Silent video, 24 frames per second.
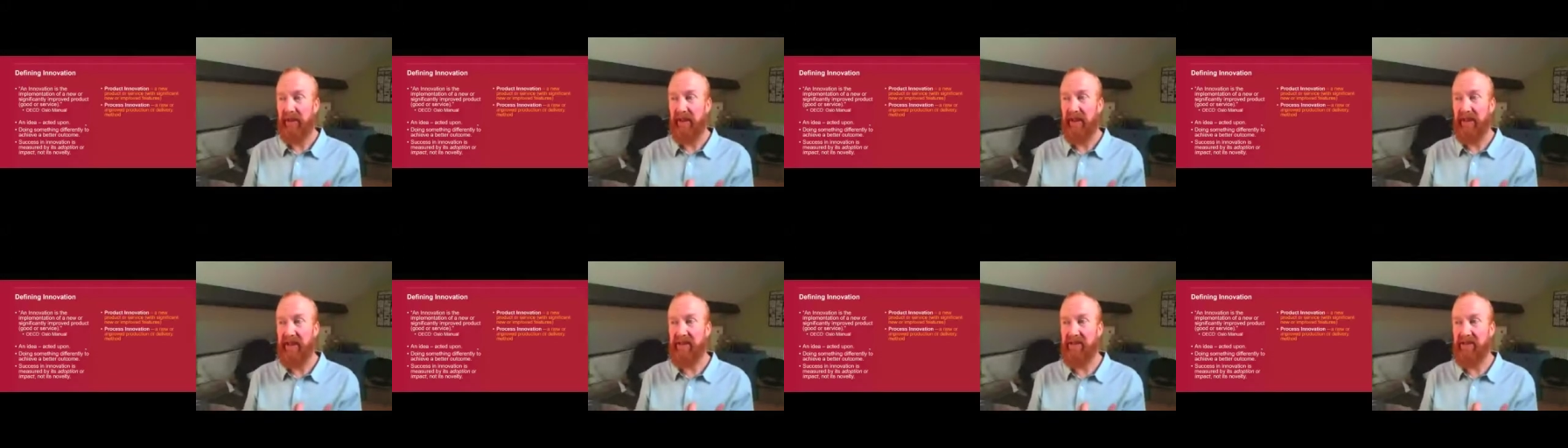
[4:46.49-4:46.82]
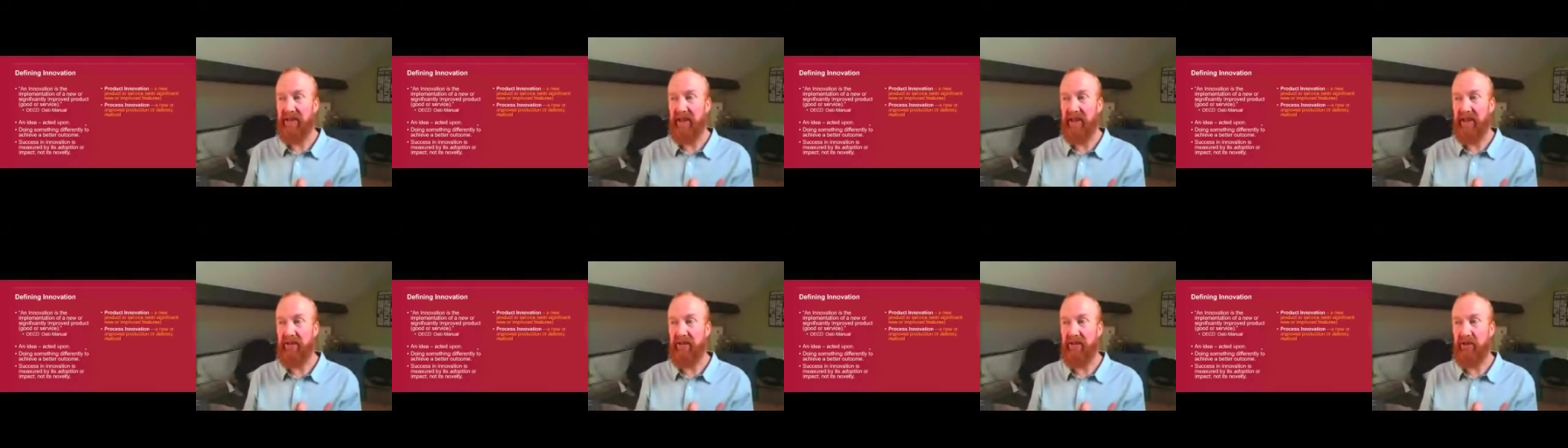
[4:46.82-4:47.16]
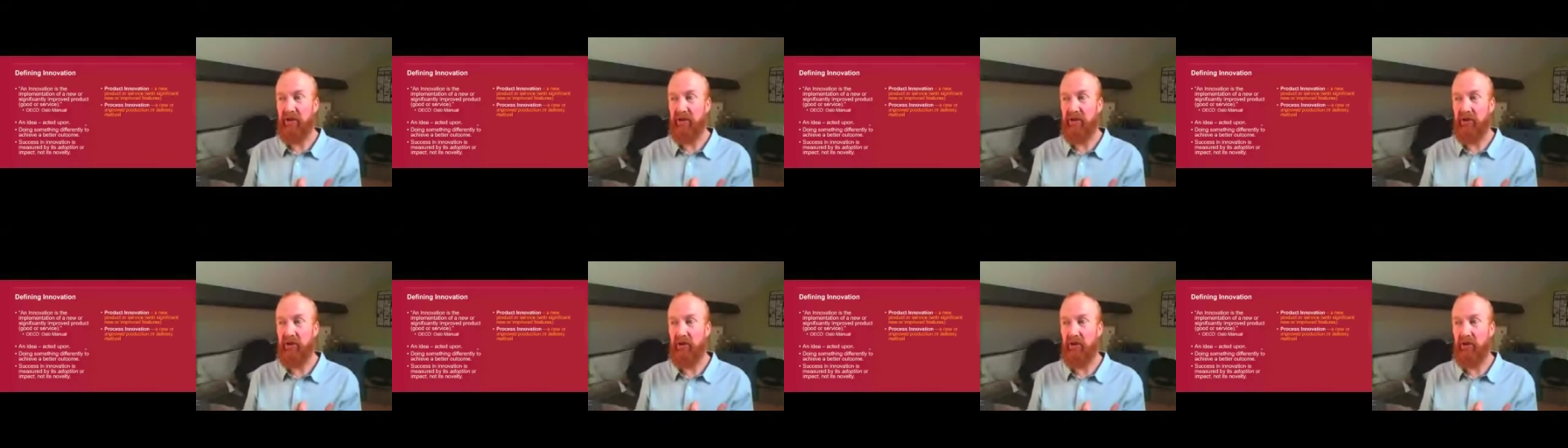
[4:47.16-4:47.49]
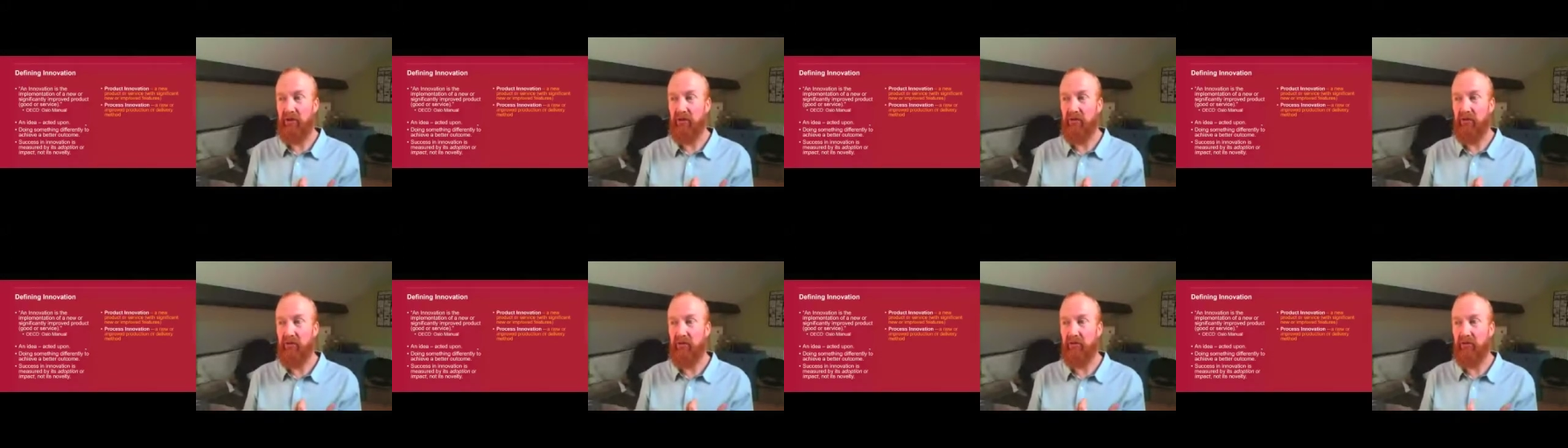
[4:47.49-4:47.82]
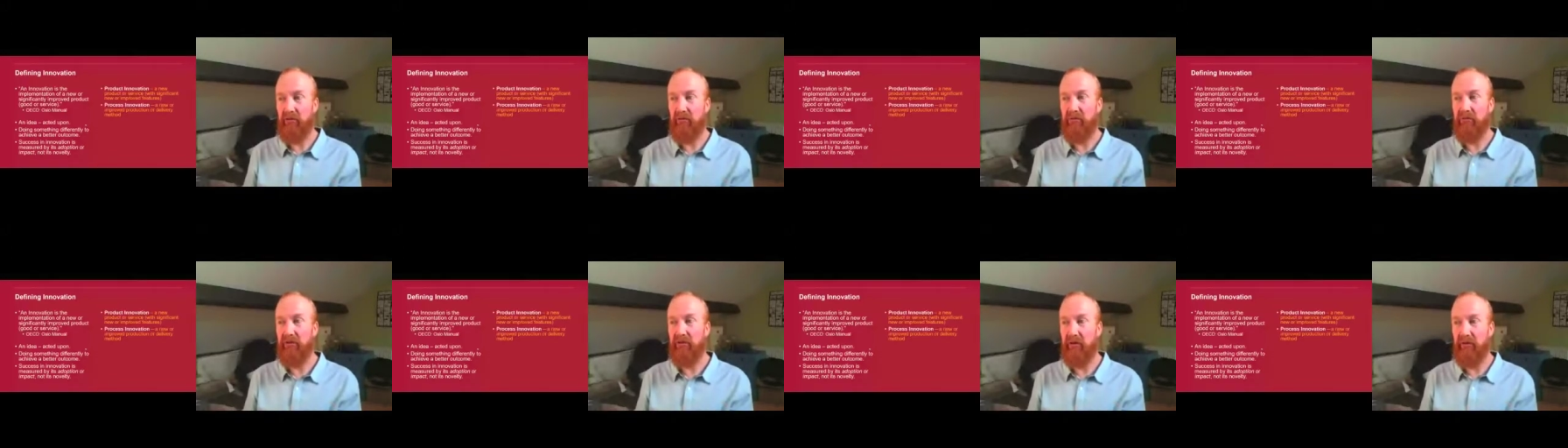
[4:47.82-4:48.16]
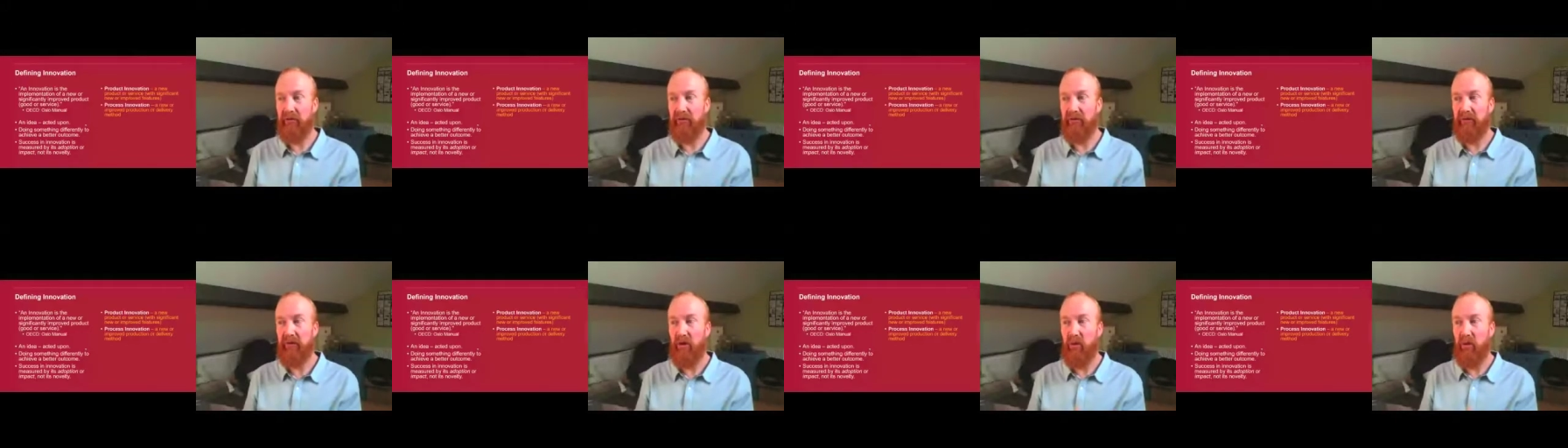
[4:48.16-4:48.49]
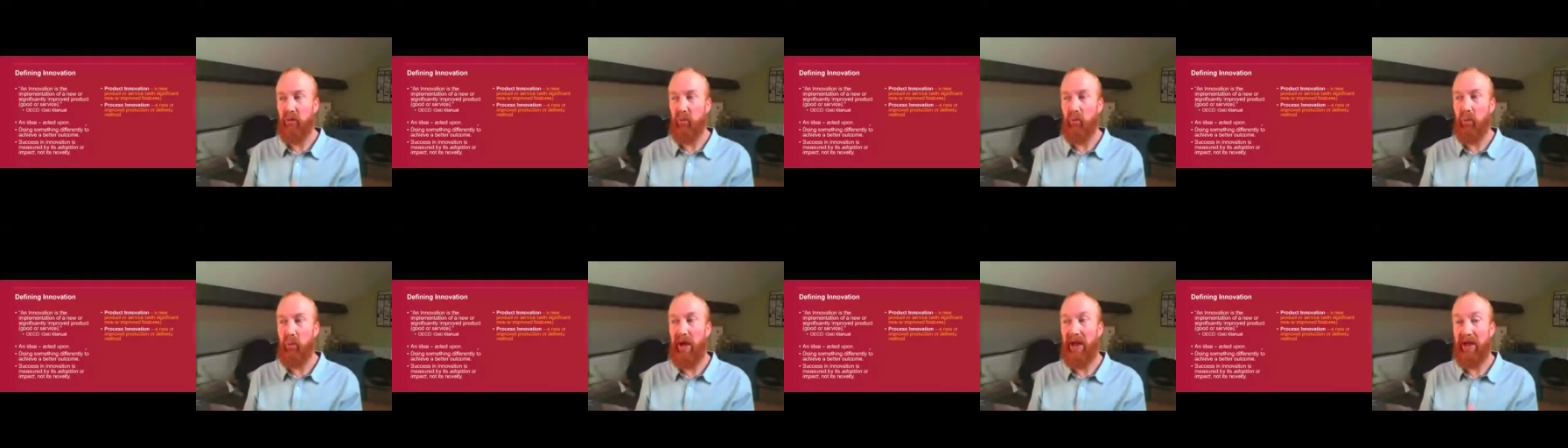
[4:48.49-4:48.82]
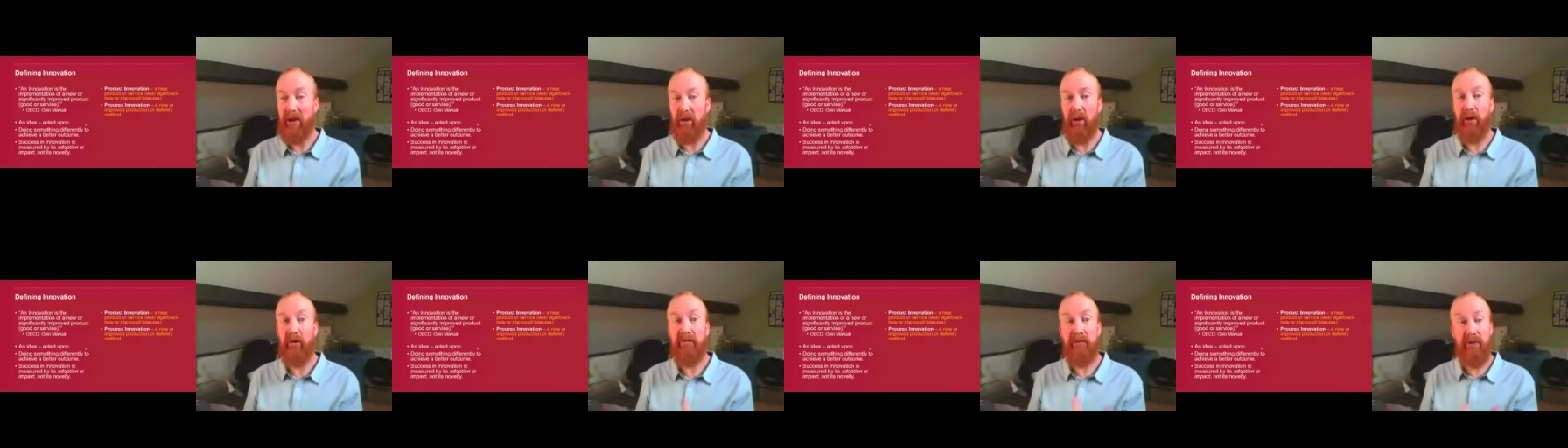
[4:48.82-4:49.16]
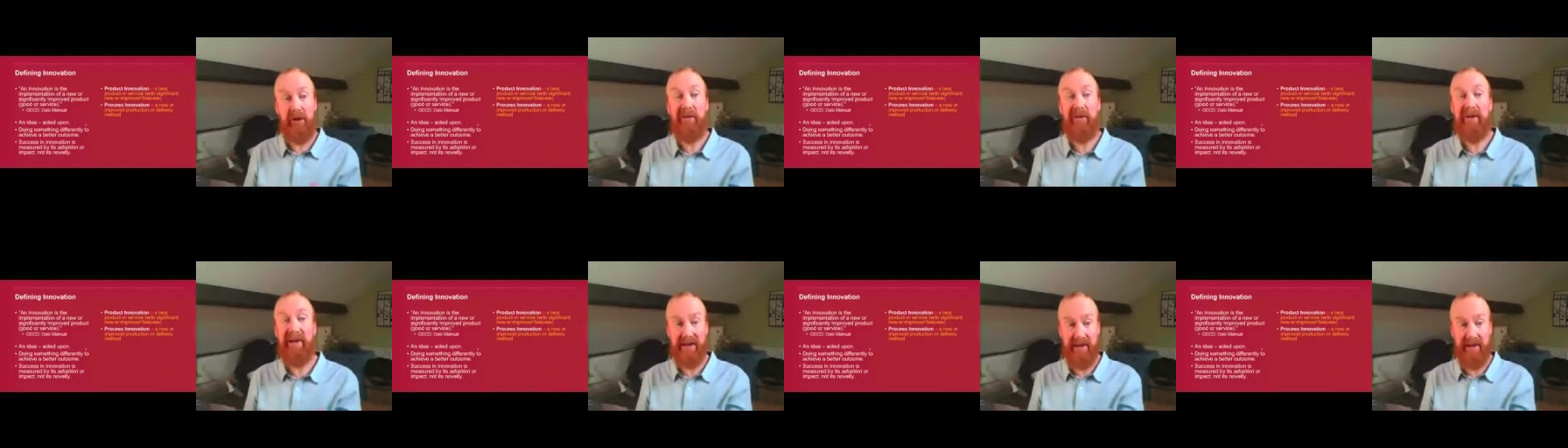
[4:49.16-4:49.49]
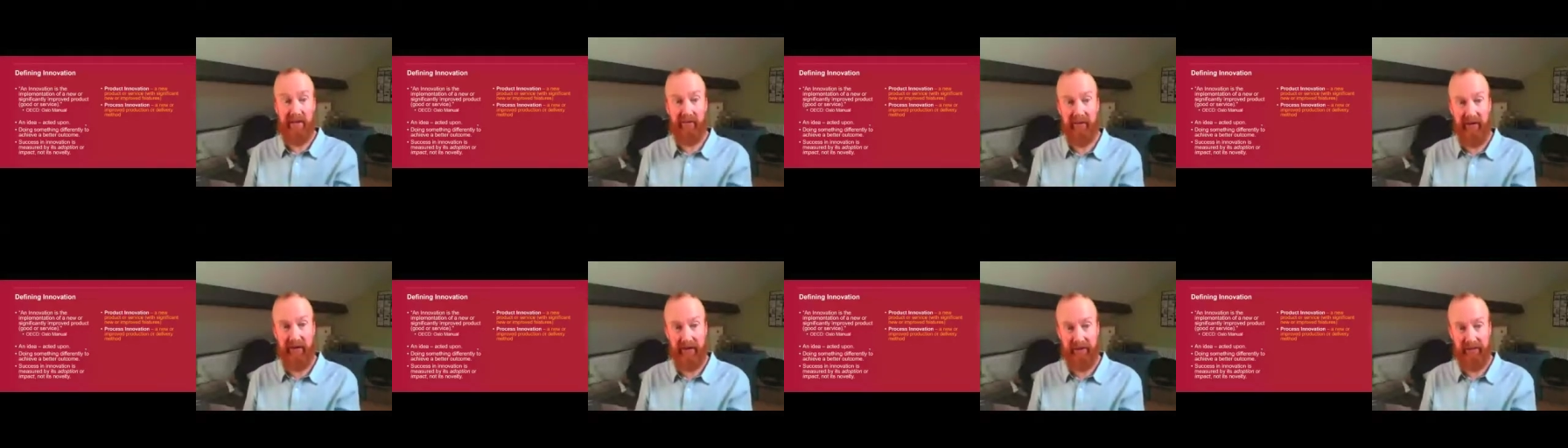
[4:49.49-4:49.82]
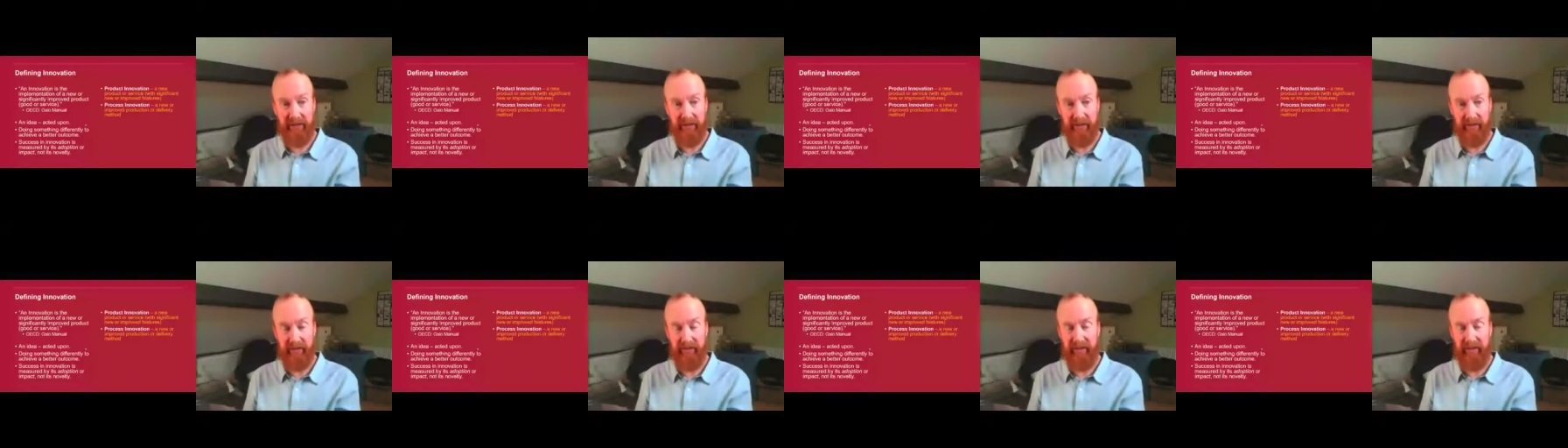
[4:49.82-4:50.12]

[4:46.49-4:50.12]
is that it's a new or improved way of doing something.